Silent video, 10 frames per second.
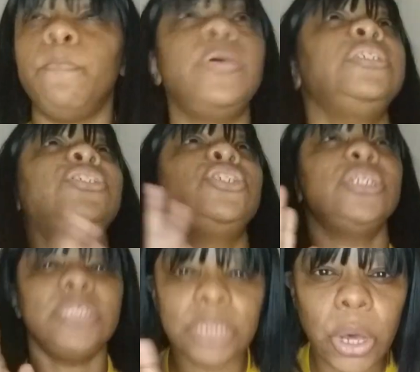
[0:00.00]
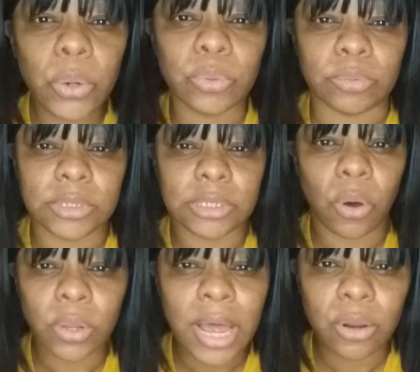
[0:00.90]
but you don't,
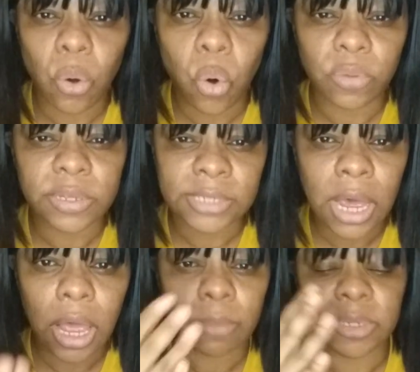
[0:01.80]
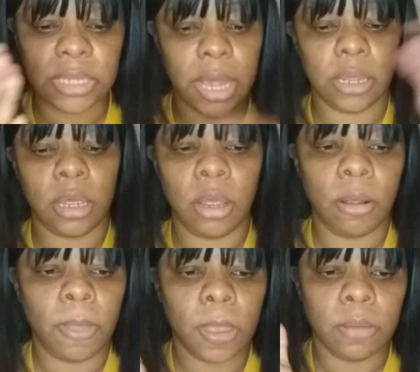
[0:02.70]
or not all the time. It's like
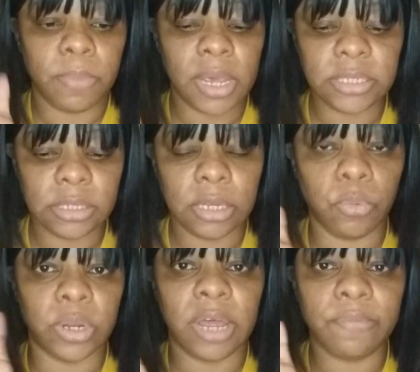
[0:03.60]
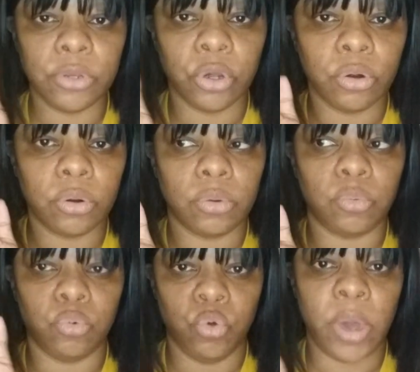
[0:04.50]
basically whatever you
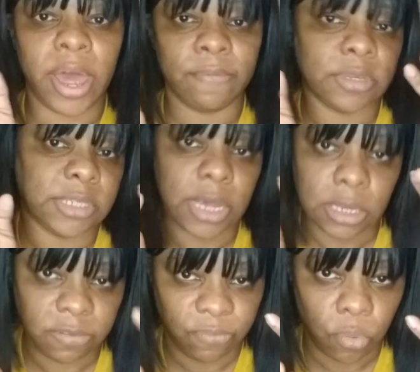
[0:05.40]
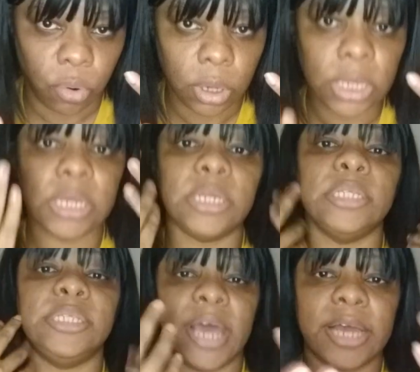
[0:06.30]
you have a taste for,
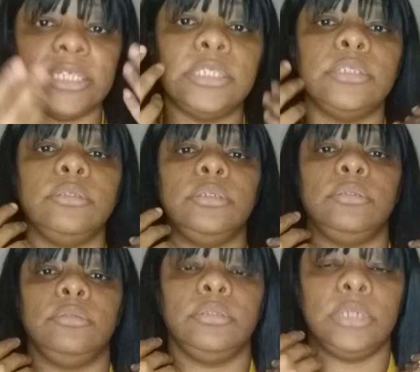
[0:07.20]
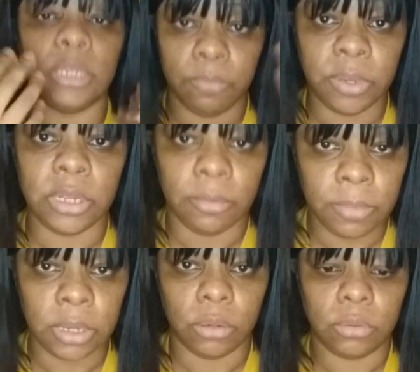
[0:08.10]
that's can be your
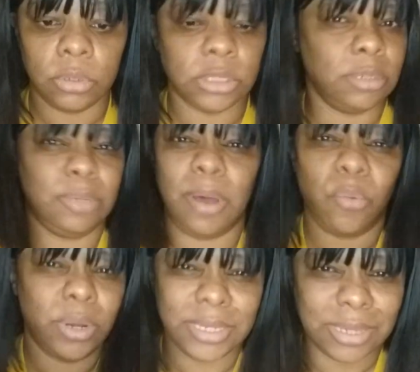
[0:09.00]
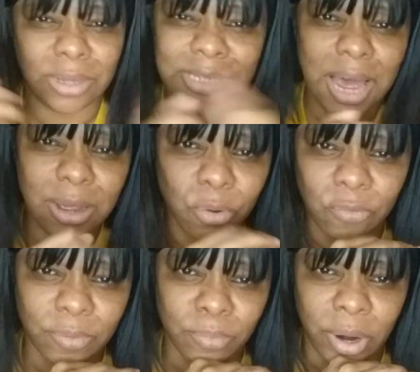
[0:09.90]
meal. Sometimes I want a, taco
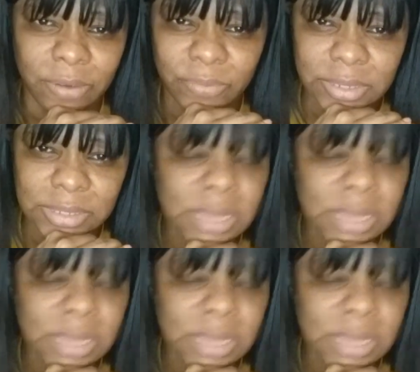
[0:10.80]
for breakfast.